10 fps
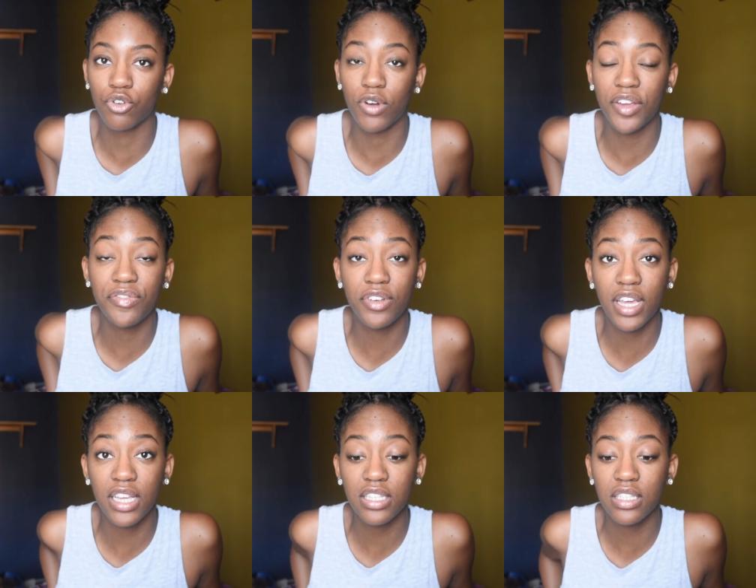
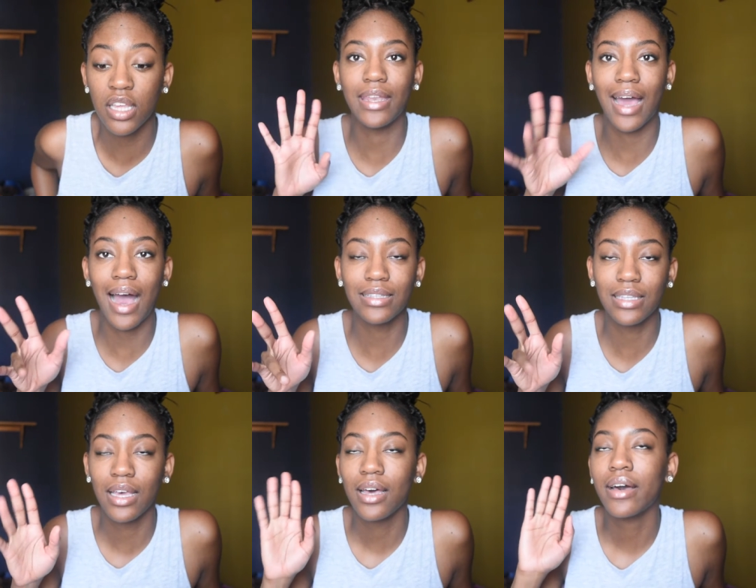gratefulness and not
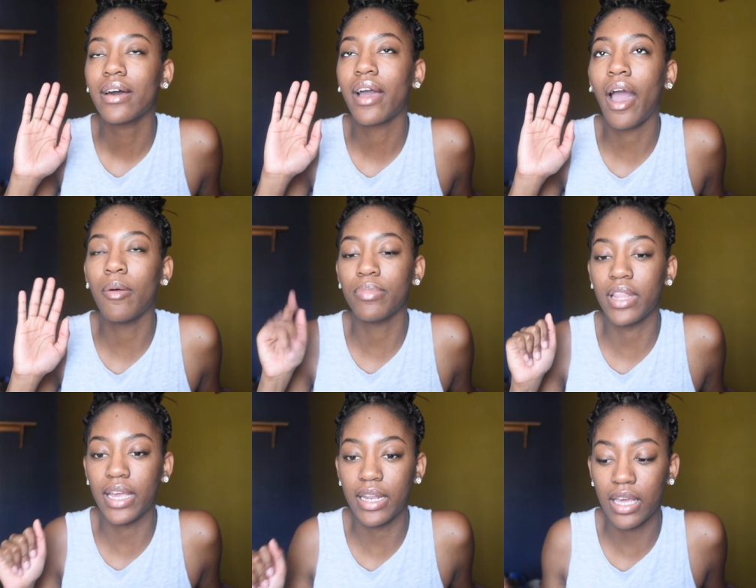
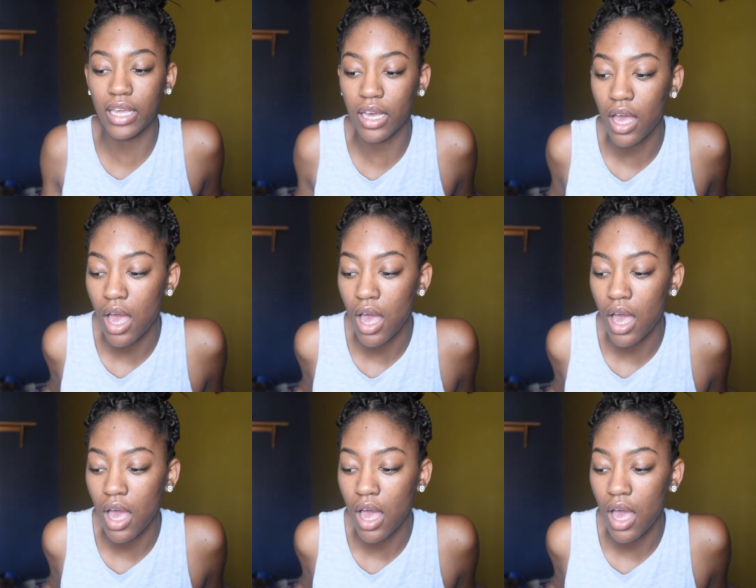complaining.